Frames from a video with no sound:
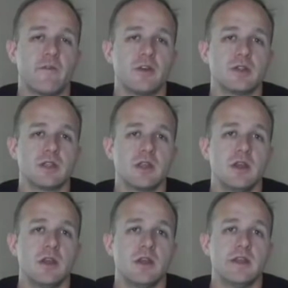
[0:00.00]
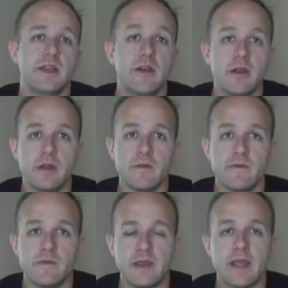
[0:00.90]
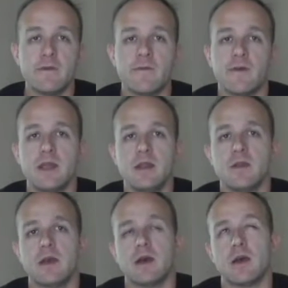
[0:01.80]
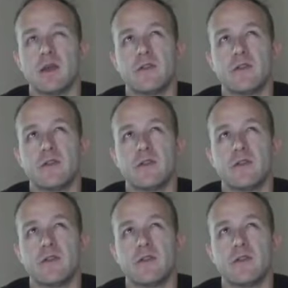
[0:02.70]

my first narrative night fight,